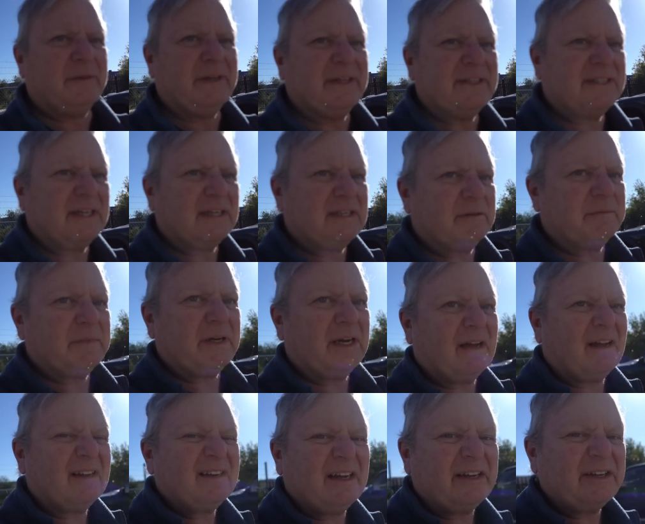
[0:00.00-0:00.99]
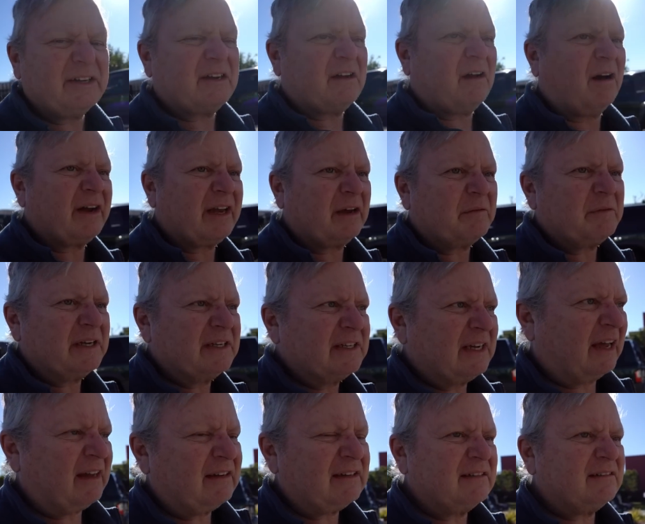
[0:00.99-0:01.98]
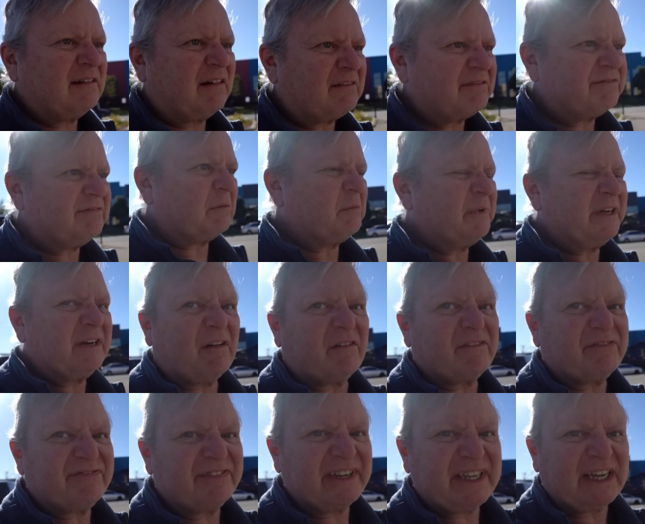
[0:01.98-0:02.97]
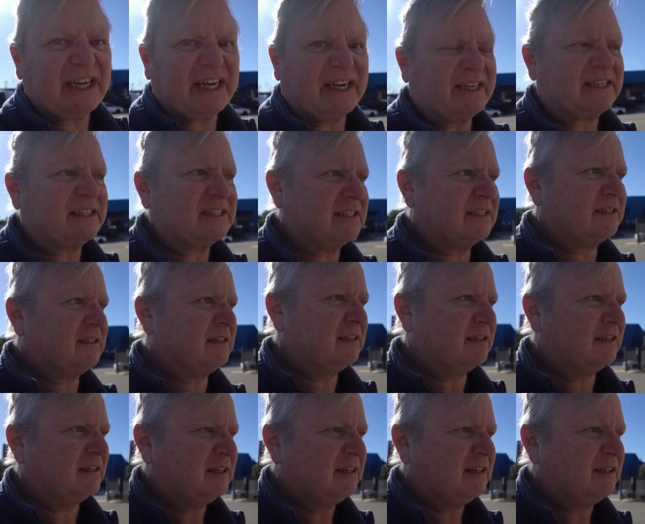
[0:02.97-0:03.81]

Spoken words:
Well, he said to me, I know you can't come in now, we're not finished.